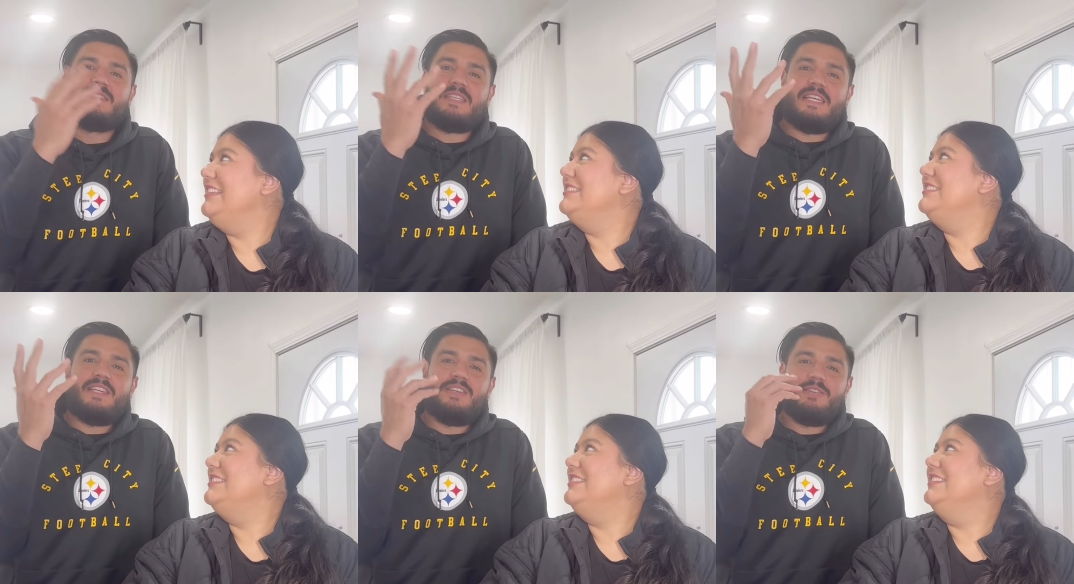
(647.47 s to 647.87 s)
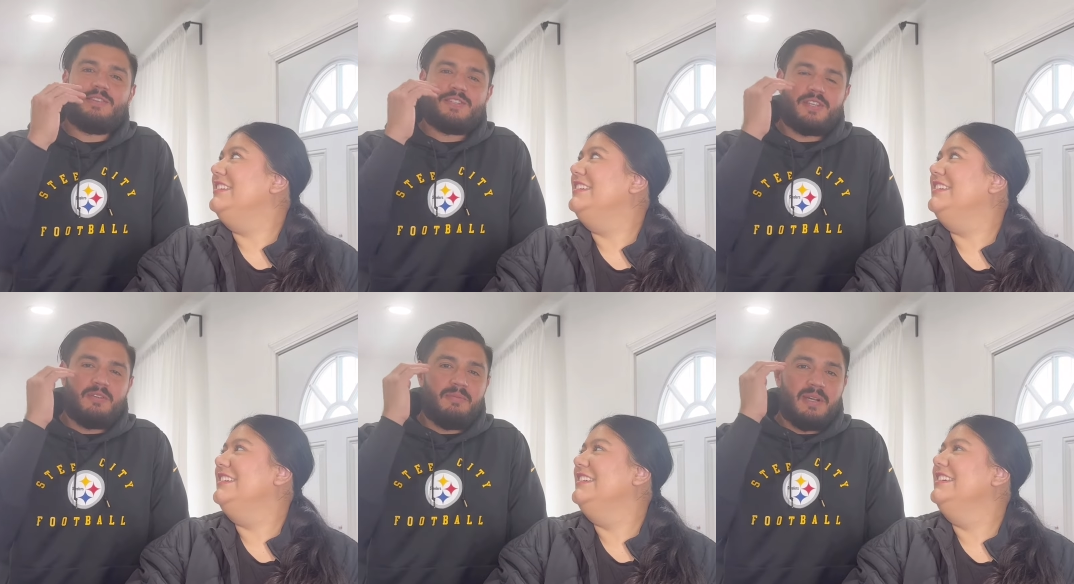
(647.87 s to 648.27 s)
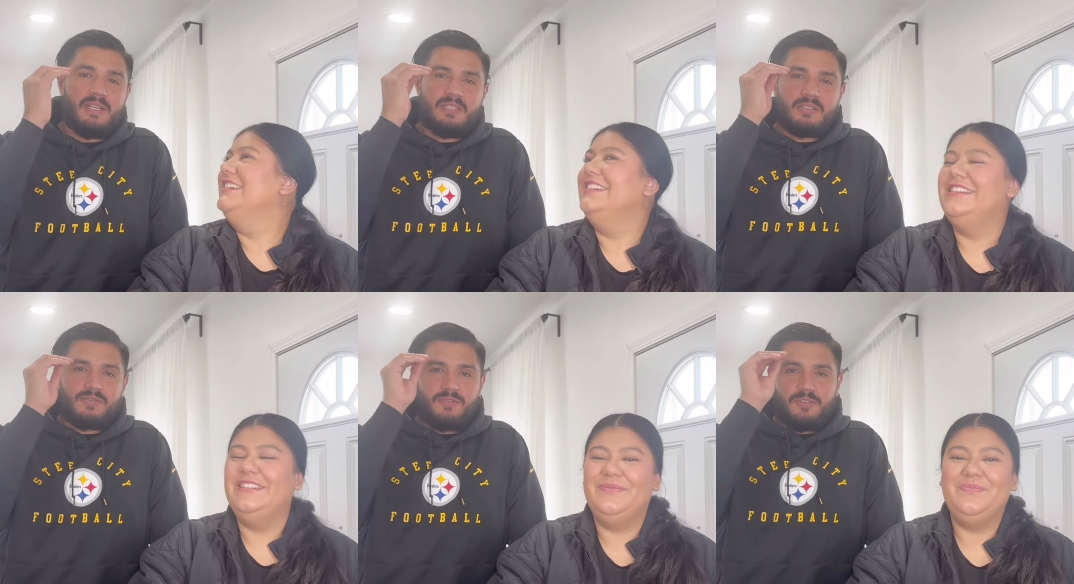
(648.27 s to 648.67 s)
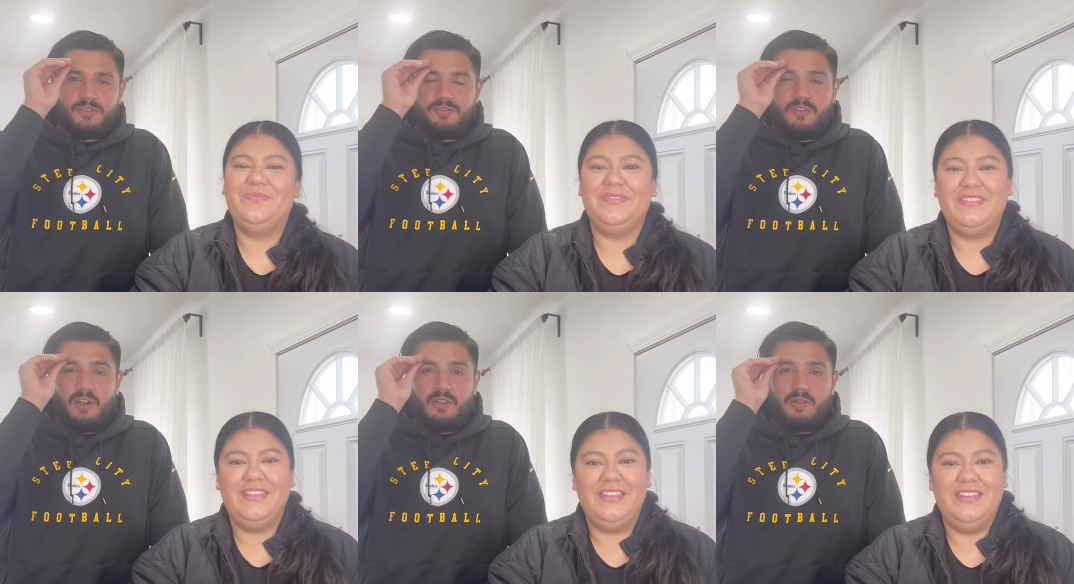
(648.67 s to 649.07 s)
Speaker 1: Thank you so much for
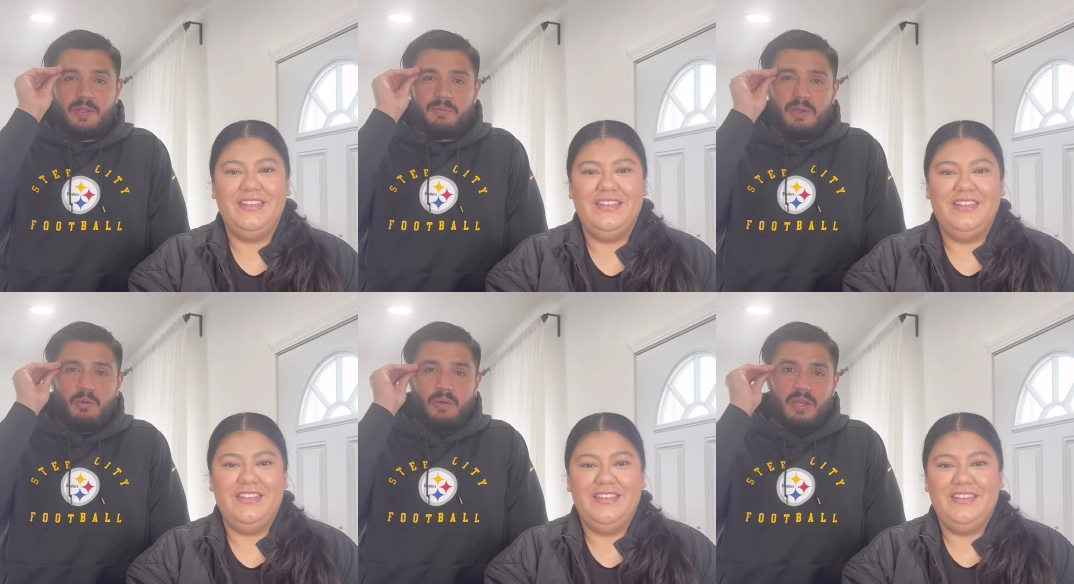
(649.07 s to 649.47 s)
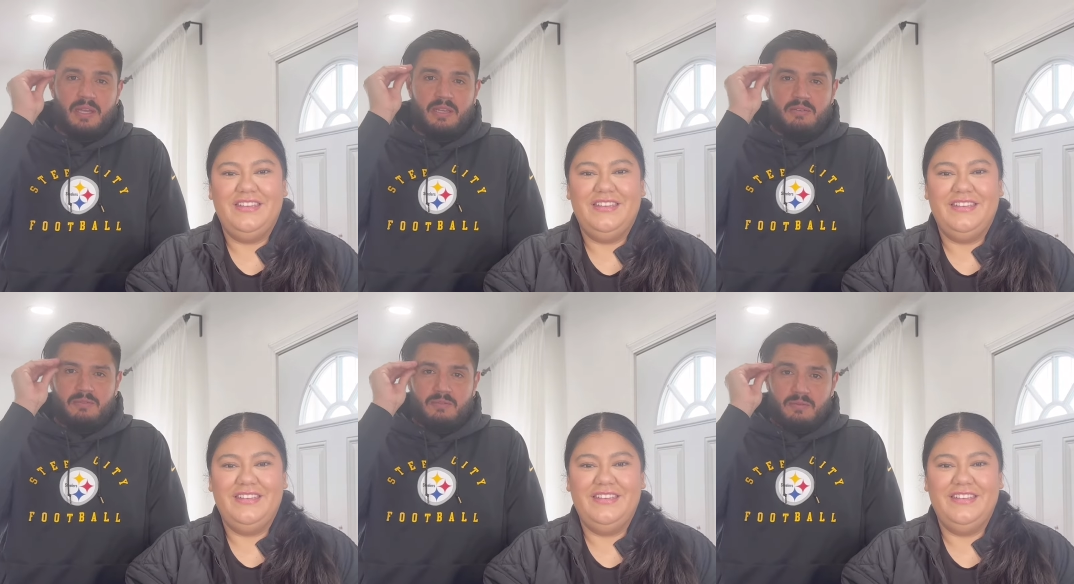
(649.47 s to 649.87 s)
following my wife.